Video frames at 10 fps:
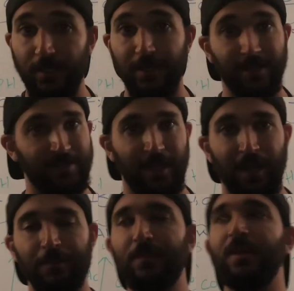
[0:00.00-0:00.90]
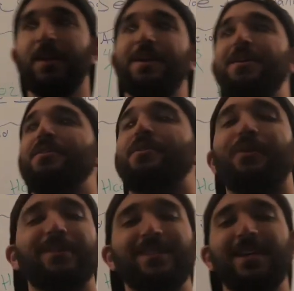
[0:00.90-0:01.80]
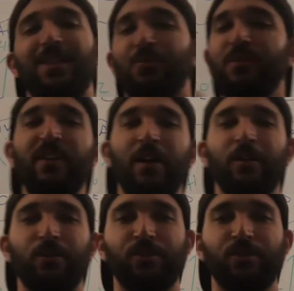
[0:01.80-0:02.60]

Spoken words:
exam, you're going to get 3 values.